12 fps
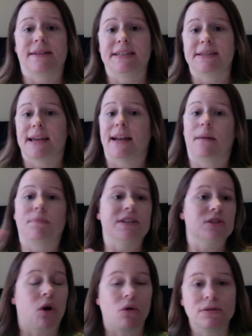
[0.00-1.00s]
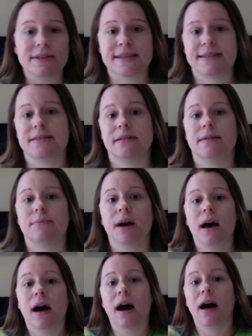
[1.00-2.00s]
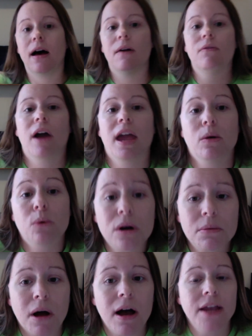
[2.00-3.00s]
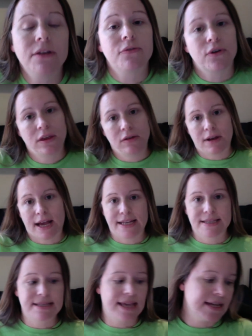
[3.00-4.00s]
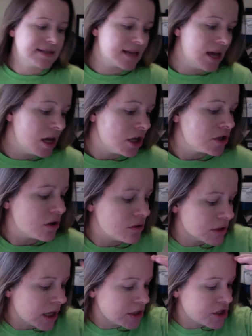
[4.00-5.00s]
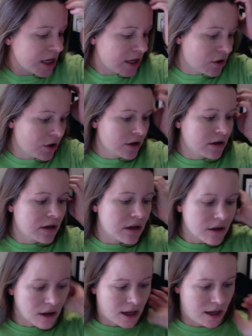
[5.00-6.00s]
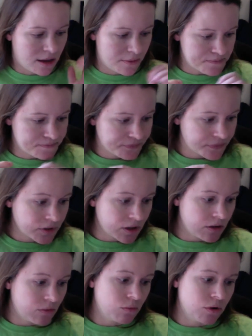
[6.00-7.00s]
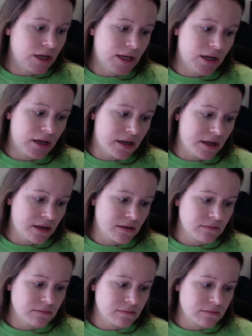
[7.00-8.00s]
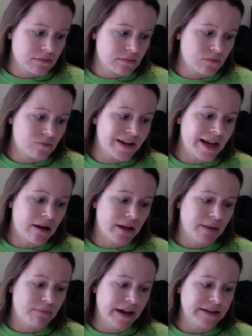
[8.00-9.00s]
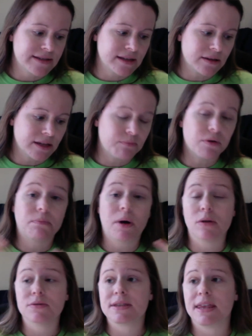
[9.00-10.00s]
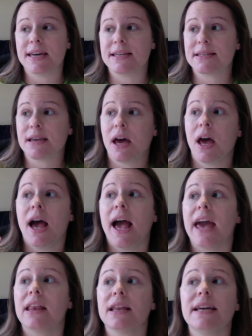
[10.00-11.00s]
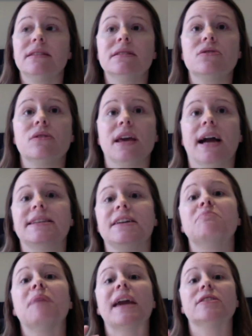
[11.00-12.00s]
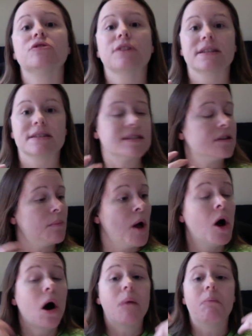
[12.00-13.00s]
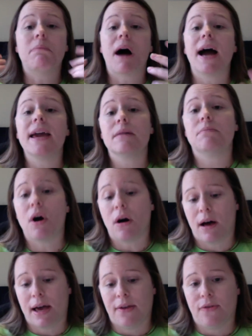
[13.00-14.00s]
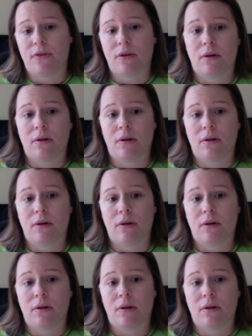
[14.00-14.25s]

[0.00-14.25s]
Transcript: set up this whole system of a war bond for the United States. So Jay Cook would went out and basically proposed this and linked it to the idea of patriotism. Buy a bond